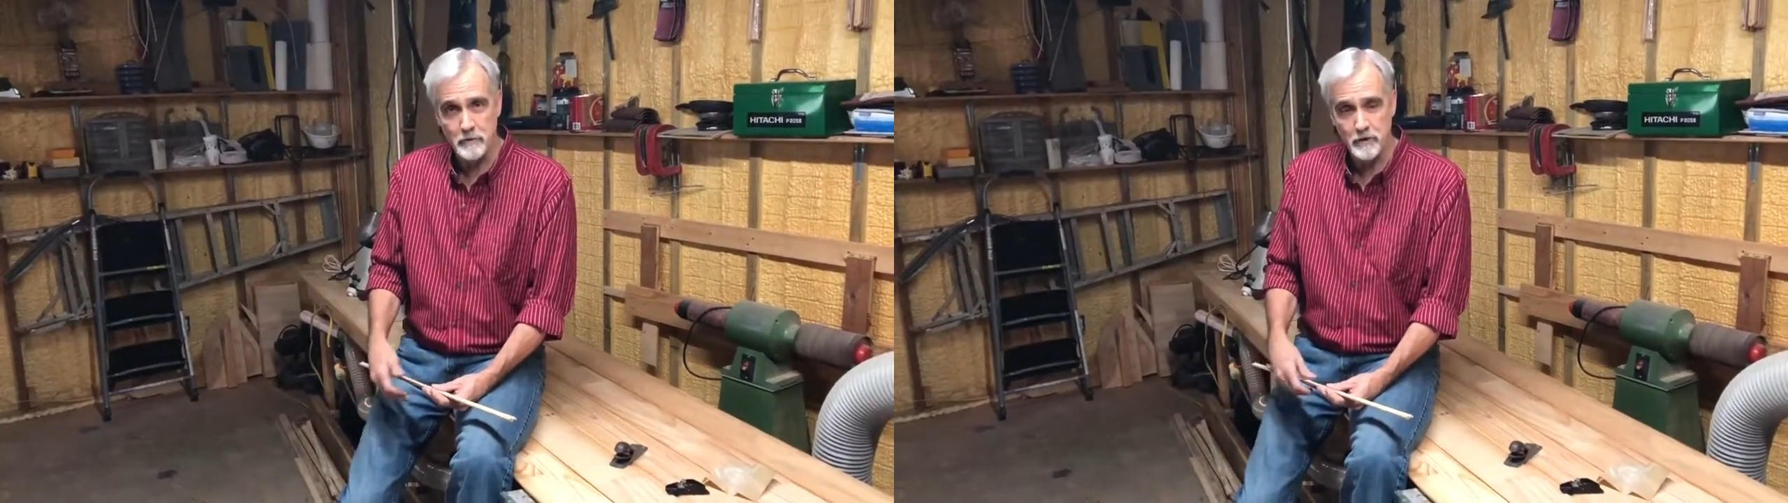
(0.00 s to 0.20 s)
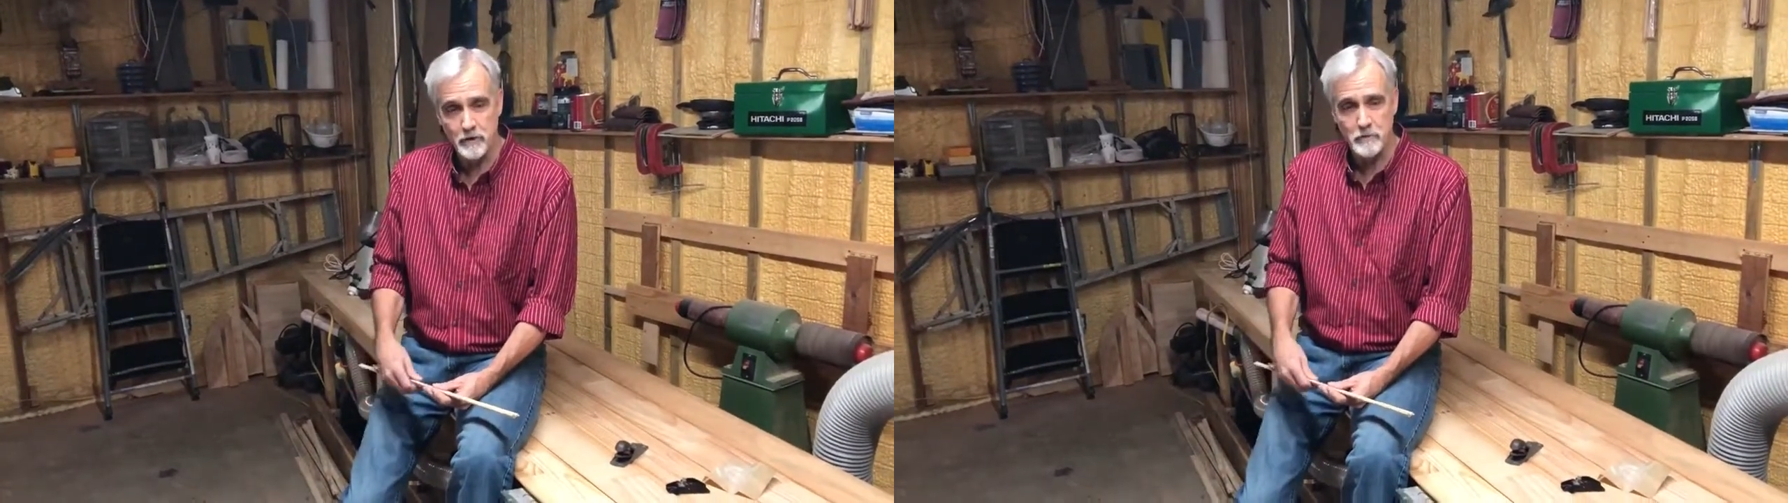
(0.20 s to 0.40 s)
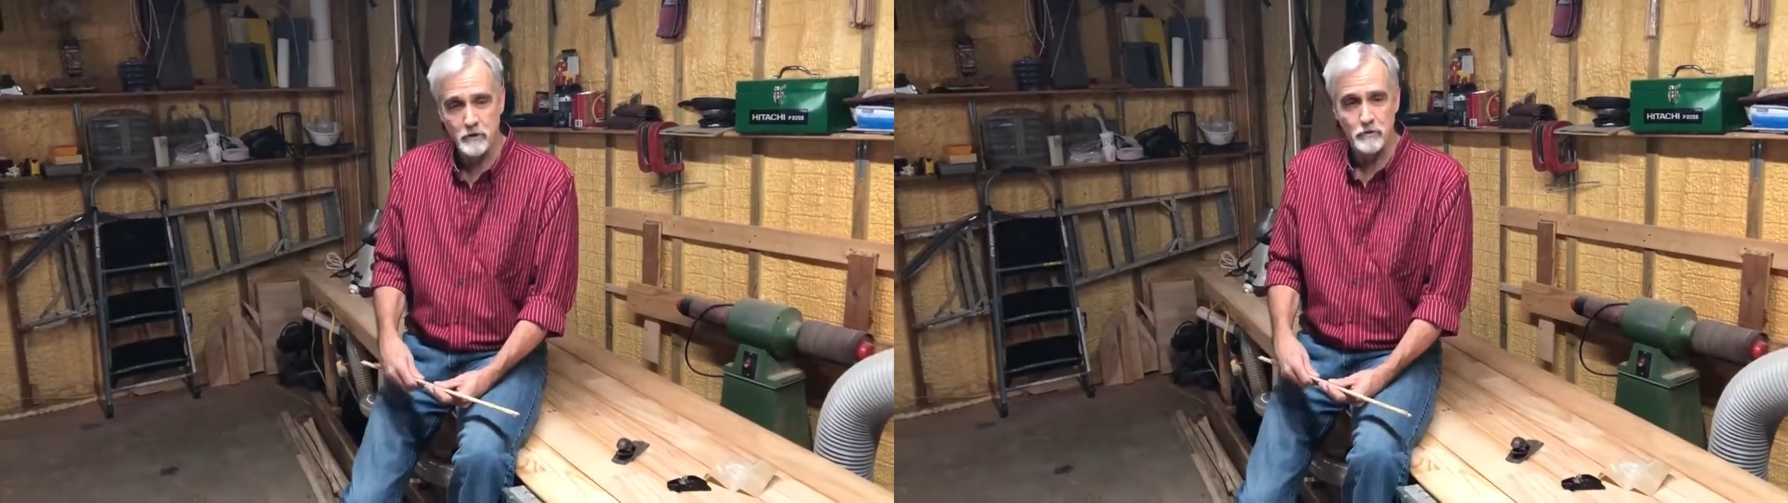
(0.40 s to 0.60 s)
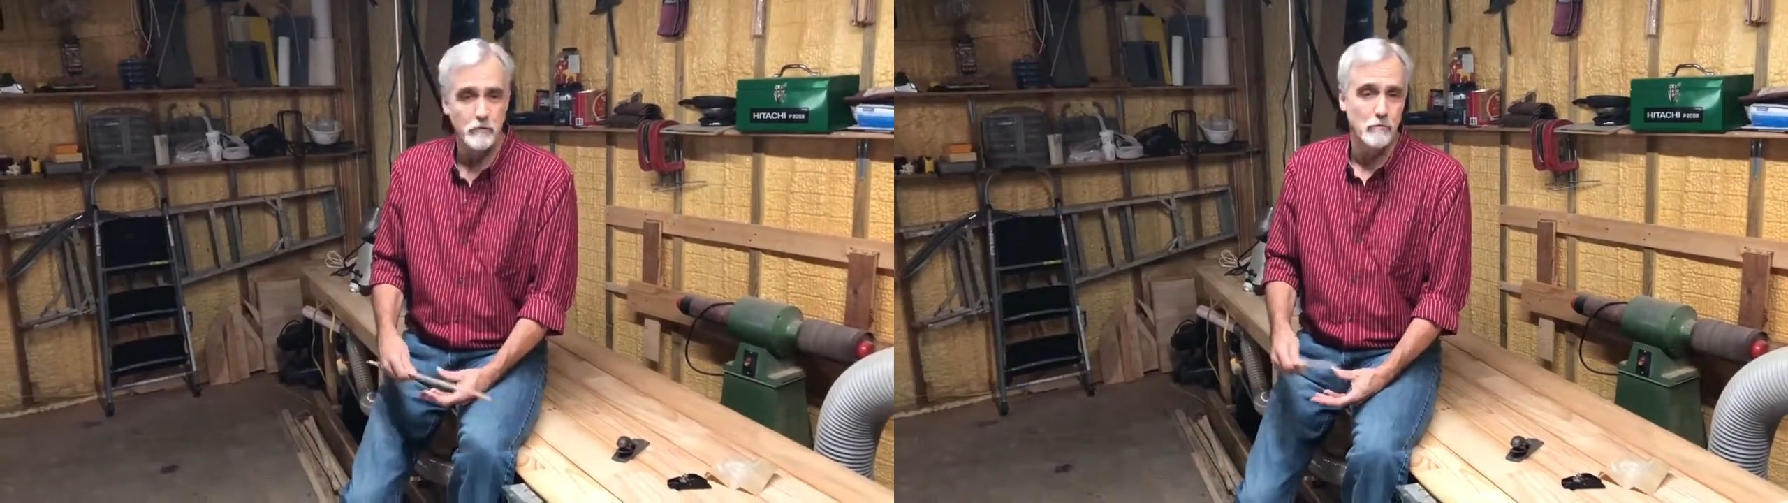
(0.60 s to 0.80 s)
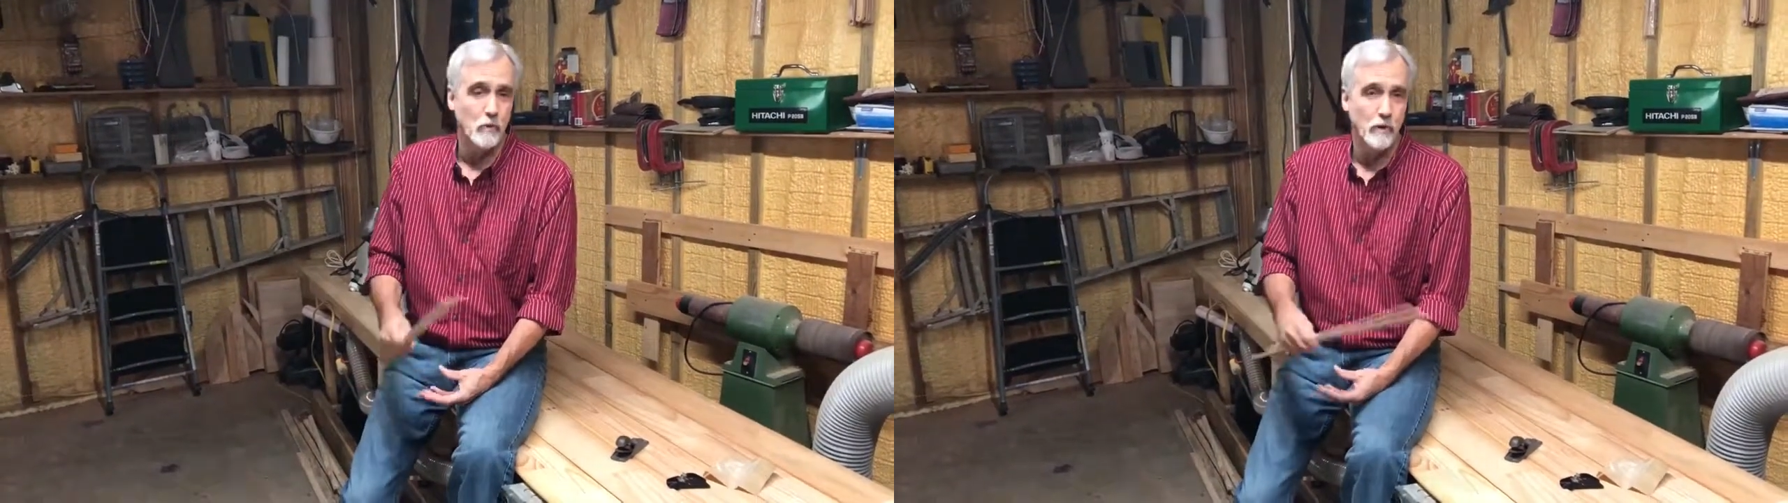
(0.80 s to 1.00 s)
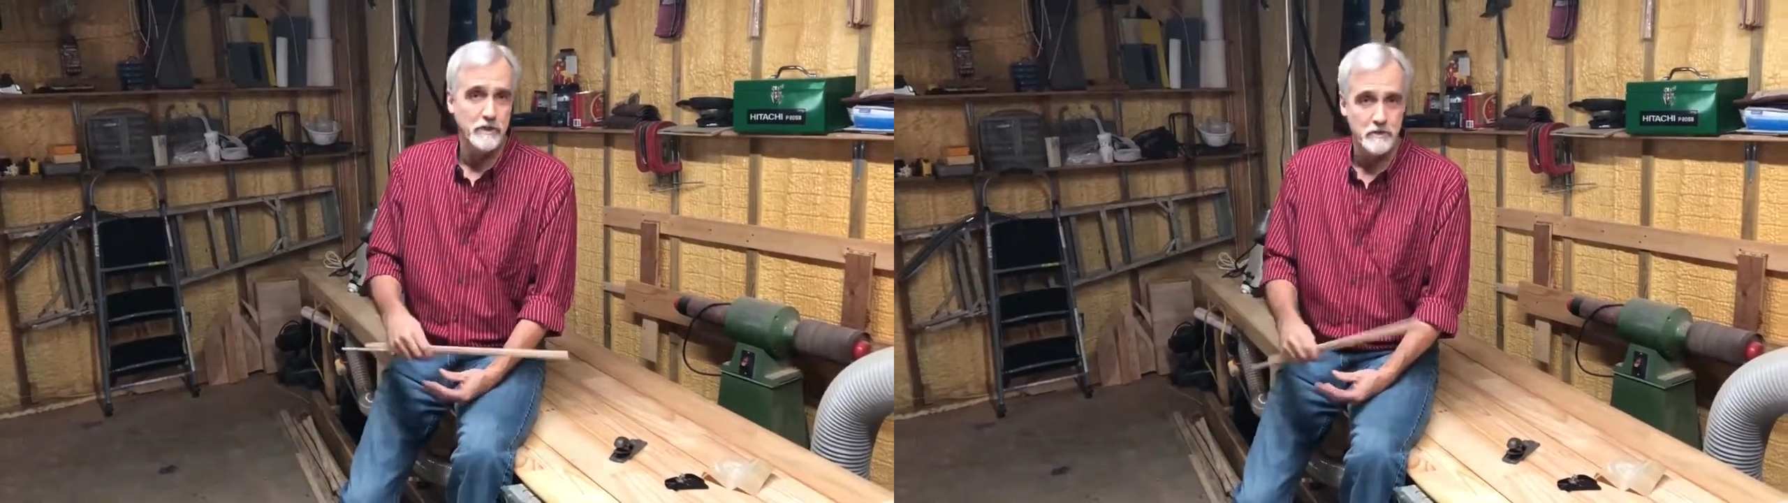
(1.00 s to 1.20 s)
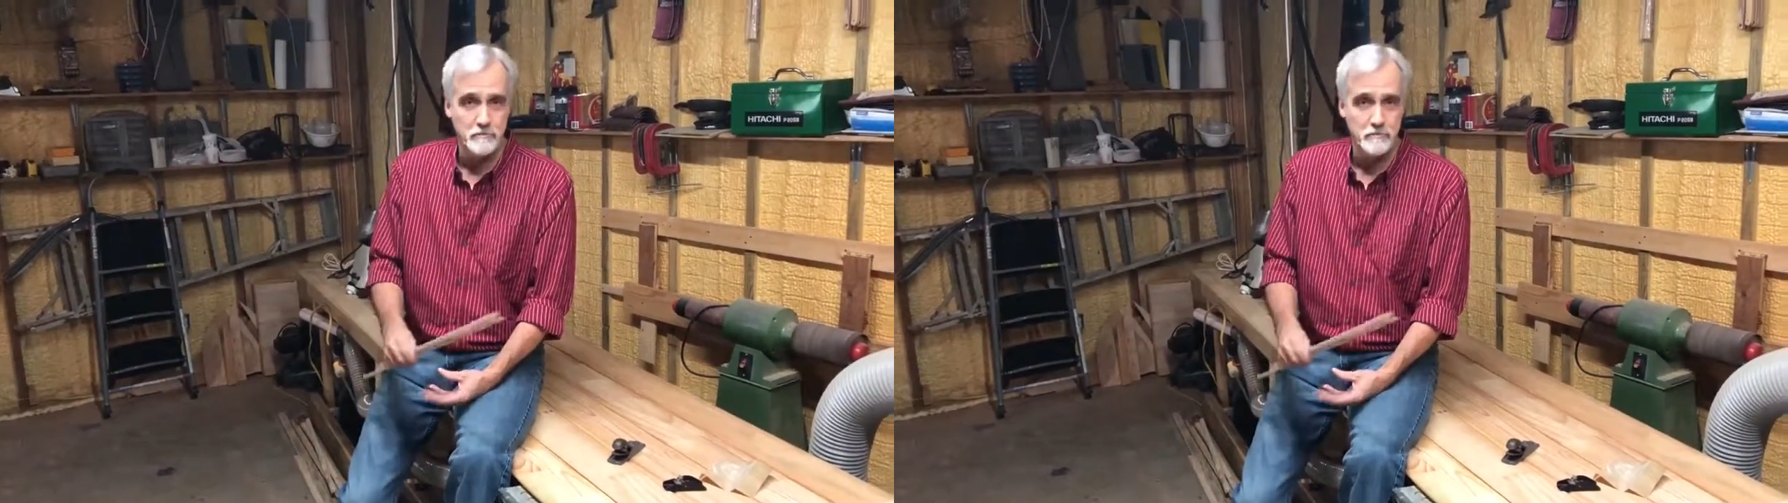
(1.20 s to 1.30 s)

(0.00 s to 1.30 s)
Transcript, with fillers: middle of the boat and you won't waste